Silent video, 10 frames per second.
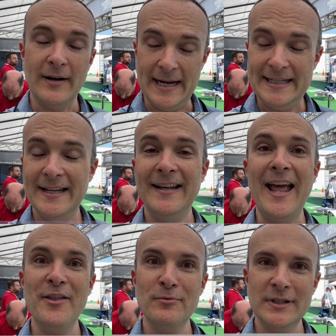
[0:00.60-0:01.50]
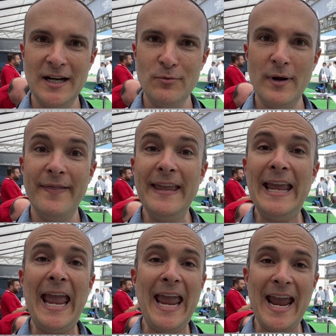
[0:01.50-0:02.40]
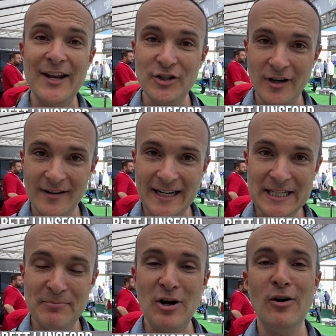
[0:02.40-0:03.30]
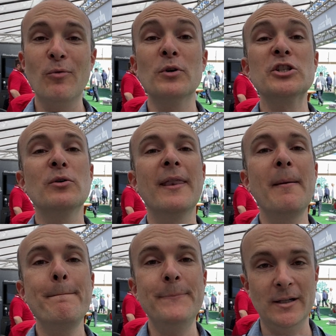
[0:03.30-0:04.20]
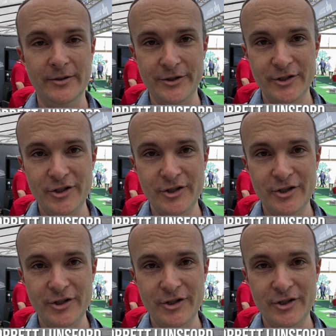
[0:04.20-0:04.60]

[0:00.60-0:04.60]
right, now that we're done with the AHR Expo, we're doing the Builder